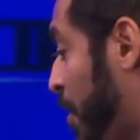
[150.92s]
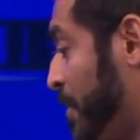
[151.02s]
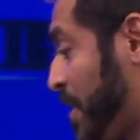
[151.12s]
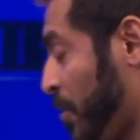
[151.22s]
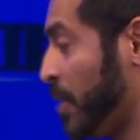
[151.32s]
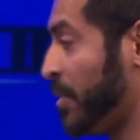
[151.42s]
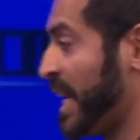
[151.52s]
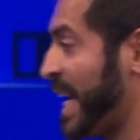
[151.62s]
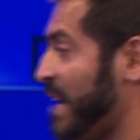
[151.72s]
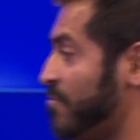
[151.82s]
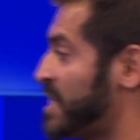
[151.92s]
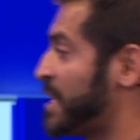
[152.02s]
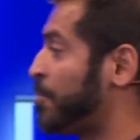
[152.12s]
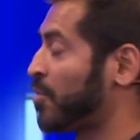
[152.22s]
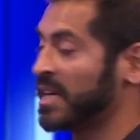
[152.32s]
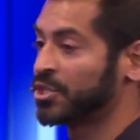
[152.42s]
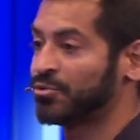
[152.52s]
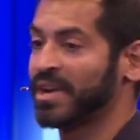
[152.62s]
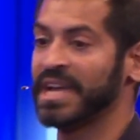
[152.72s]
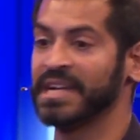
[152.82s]
government thought they were going to get reciprocal
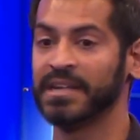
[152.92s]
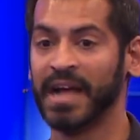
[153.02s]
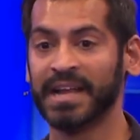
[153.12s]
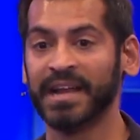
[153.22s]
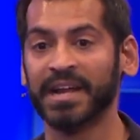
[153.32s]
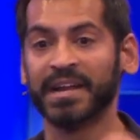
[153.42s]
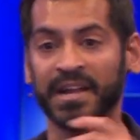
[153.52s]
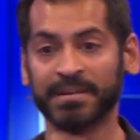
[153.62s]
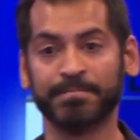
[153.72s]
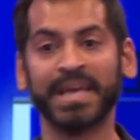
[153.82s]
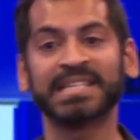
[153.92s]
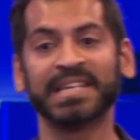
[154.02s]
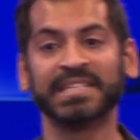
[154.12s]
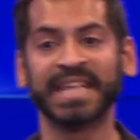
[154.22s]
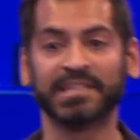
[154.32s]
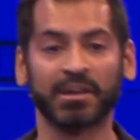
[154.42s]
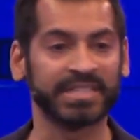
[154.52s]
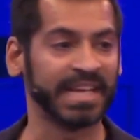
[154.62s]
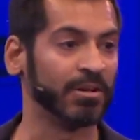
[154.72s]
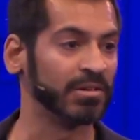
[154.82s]
trade and basically sent our
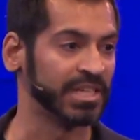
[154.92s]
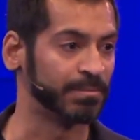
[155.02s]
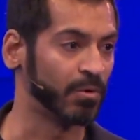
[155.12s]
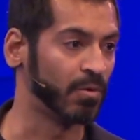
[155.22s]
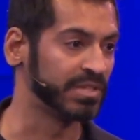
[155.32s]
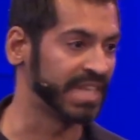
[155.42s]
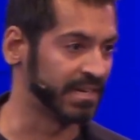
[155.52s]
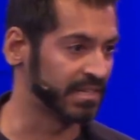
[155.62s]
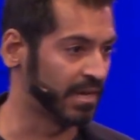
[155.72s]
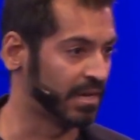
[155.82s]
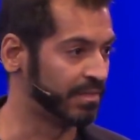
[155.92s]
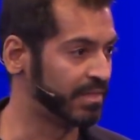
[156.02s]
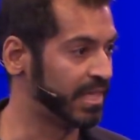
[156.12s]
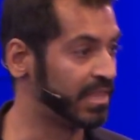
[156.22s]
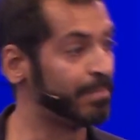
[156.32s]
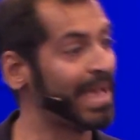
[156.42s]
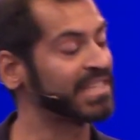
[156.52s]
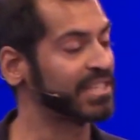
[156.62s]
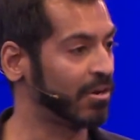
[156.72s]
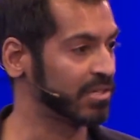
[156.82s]
technology abroad, sent the
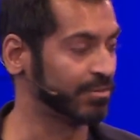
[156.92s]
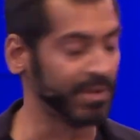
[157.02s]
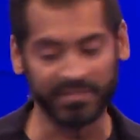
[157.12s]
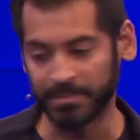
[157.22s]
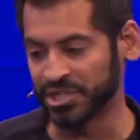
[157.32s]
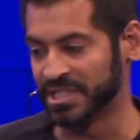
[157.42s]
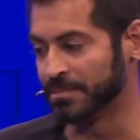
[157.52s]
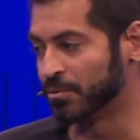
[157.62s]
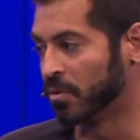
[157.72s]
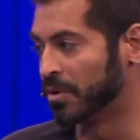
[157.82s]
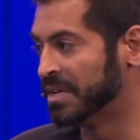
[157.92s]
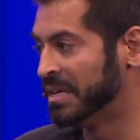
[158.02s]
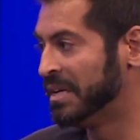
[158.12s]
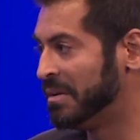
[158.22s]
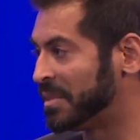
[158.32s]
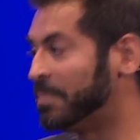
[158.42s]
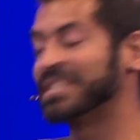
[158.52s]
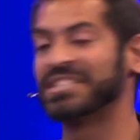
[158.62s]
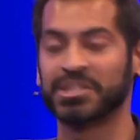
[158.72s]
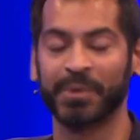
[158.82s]
best cotton weaving machines abroad, but the
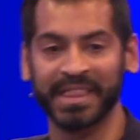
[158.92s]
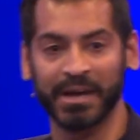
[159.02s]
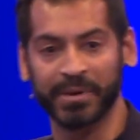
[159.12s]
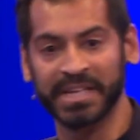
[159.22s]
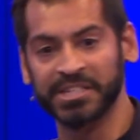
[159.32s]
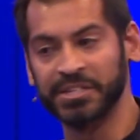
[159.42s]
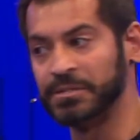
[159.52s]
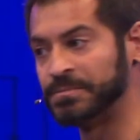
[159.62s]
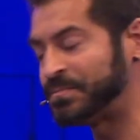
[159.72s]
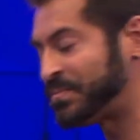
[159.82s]
business went that way too.